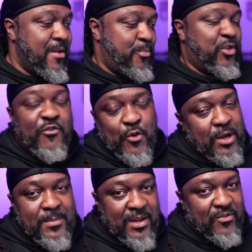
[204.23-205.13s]
It's a
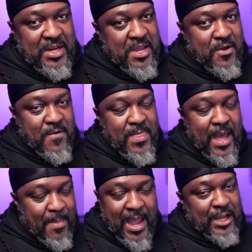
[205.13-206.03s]
40-minute video.
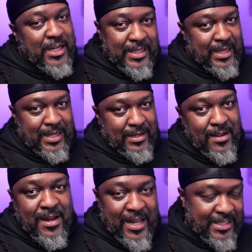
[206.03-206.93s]
I'm not gonna delete it.
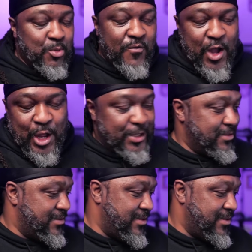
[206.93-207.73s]
Let's move on.